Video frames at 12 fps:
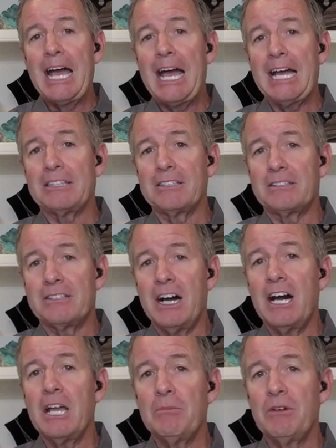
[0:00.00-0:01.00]
At the
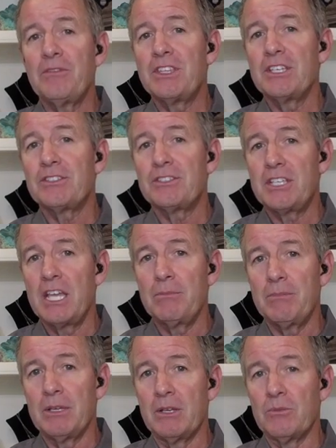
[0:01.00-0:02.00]
time of this
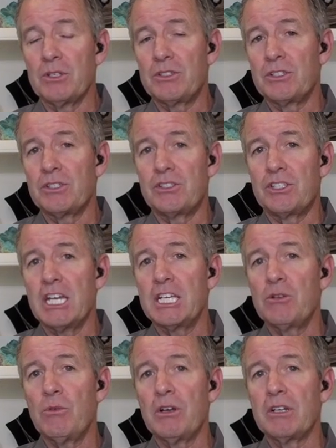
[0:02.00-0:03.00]
taping, which is
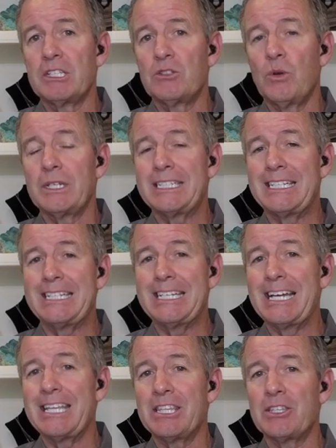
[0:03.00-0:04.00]
January
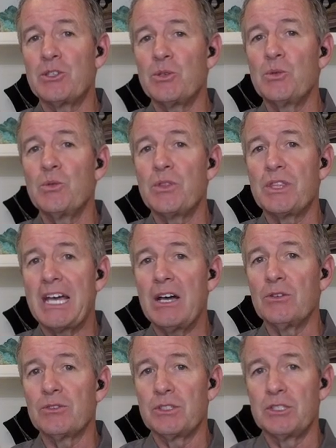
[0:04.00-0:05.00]
29th,
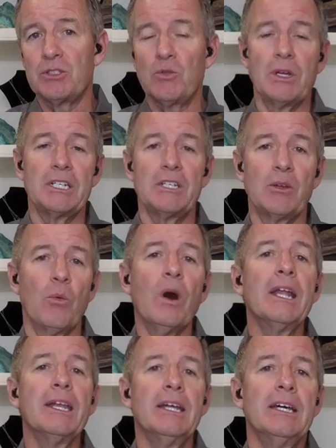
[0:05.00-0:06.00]

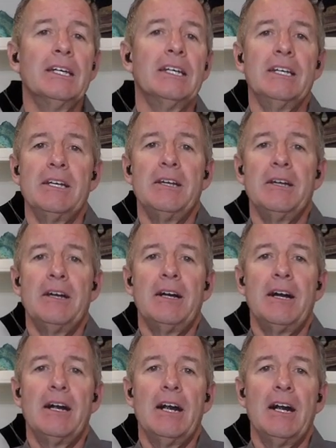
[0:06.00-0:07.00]
2021,
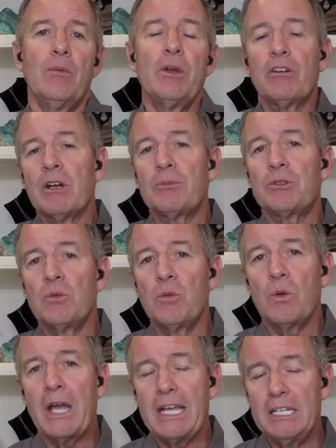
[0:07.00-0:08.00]
we are up
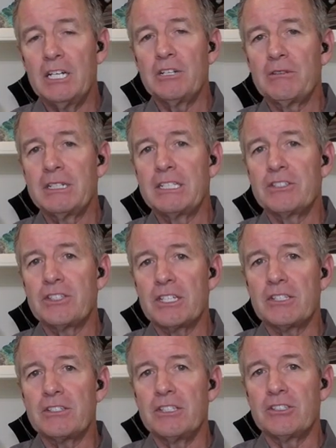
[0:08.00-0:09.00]
to
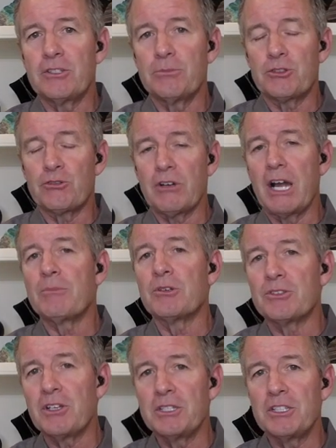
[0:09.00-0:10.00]
860 subscribers on